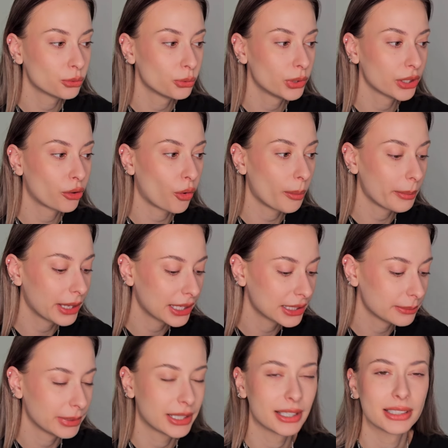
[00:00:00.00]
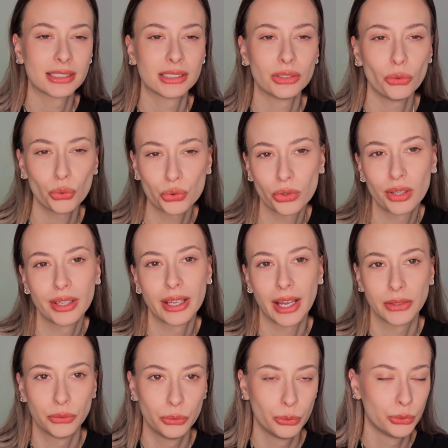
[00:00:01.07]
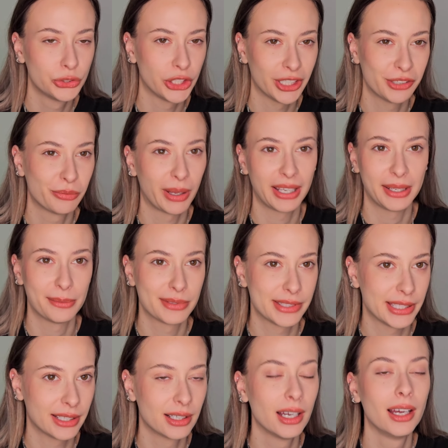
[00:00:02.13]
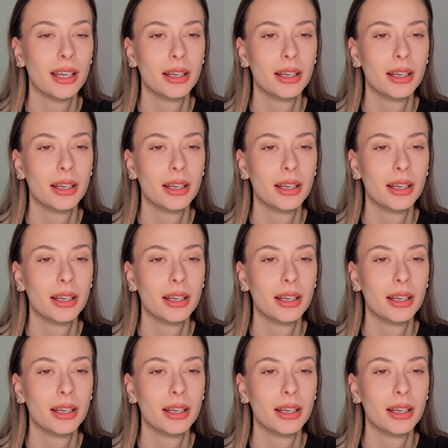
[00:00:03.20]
to recommend because usually I do change my lipstick